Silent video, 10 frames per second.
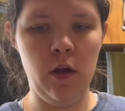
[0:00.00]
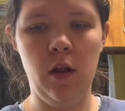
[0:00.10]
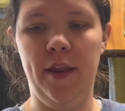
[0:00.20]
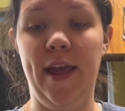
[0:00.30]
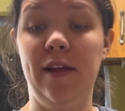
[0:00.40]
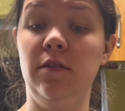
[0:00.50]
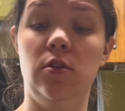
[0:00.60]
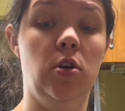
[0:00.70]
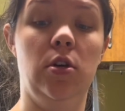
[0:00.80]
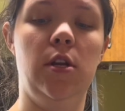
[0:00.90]
That's
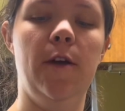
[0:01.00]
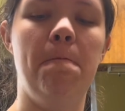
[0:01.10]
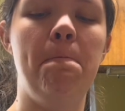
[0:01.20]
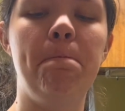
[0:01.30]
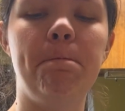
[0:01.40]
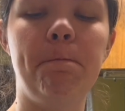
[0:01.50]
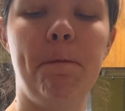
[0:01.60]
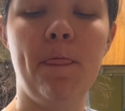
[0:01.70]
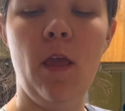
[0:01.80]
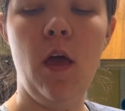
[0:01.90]
good.
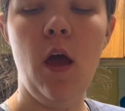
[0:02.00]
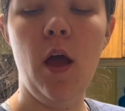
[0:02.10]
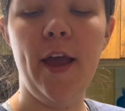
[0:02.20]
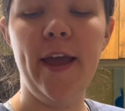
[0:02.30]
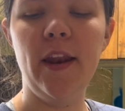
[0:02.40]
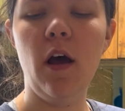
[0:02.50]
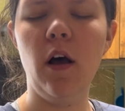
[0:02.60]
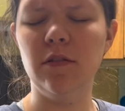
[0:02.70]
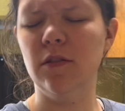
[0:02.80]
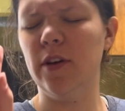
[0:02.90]
And
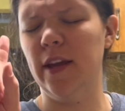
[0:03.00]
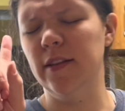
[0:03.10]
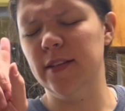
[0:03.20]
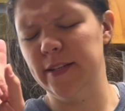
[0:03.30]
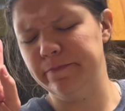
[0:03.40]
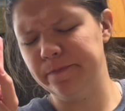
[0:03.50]
also, okay, listen.